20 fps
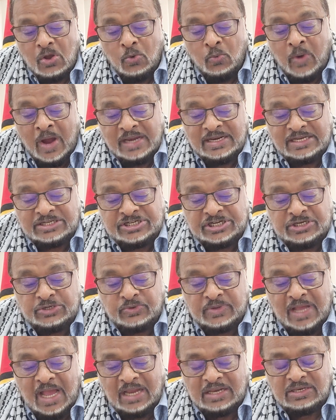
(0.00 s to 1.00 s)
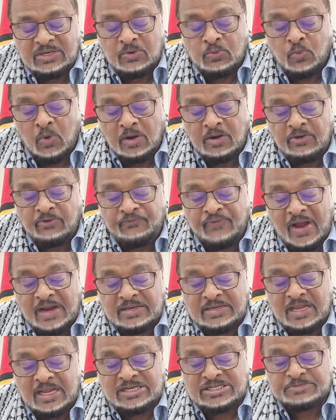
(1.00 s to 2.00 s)
Why did she do that? One
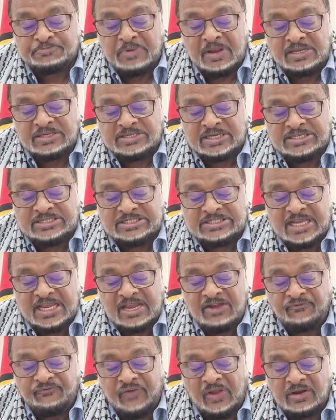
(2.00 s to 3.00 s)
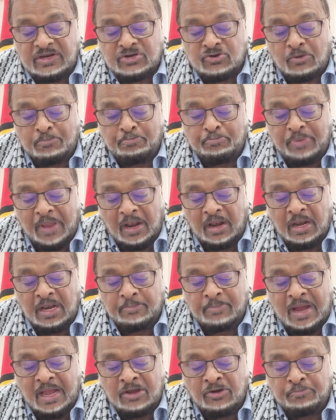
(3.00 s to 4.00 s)
factor explains it. Singh felt
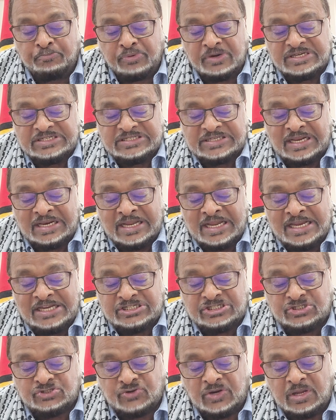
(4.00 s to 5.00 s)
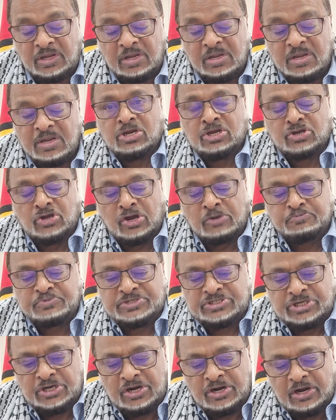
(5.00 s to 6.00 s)
compelled by her personal history to
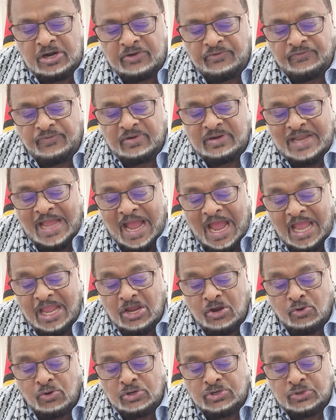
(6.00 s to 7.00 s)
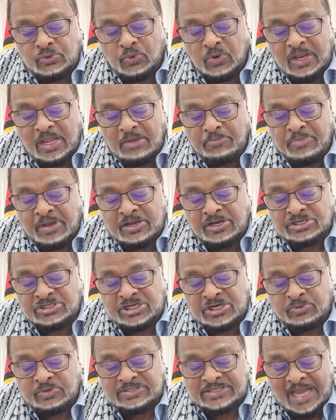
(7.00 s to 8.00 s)
observe the High Court ruling because
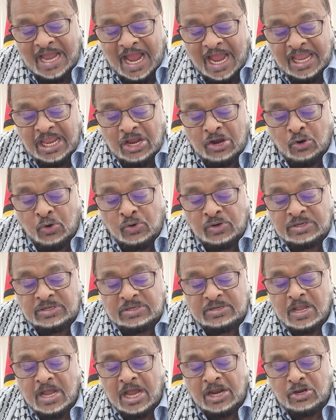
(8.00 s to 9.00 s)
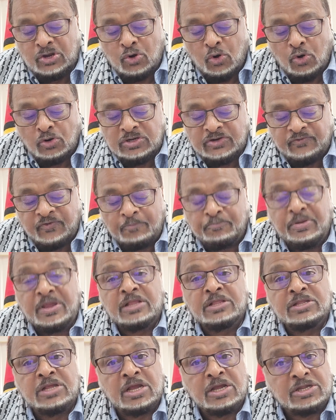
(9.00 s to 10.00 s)
she was a High Court and Court of
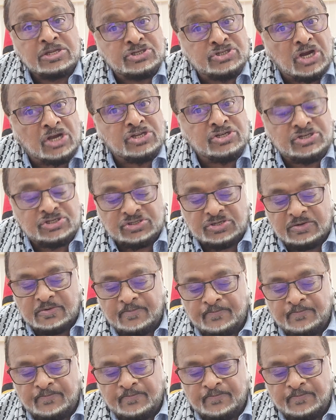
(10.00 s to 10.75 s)
Appeal judge.